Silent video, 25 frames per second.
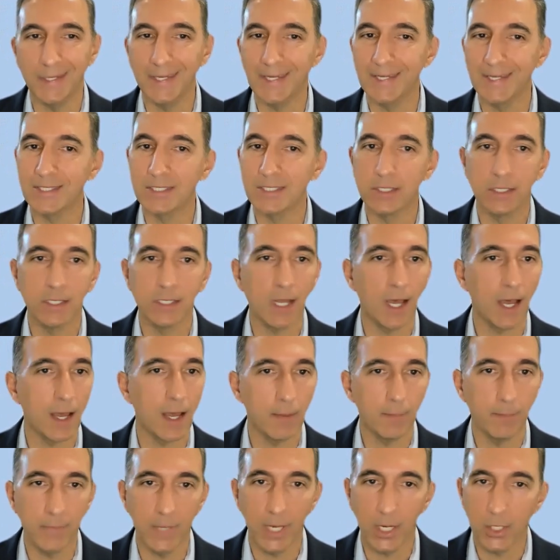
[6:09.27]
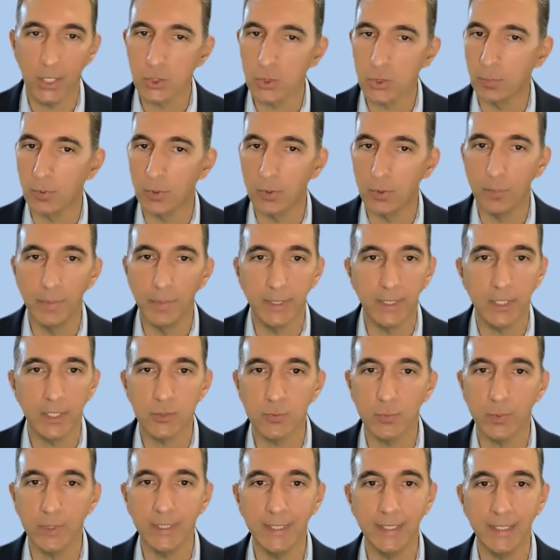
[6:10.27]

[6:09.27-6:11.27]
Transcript: is not measurable because we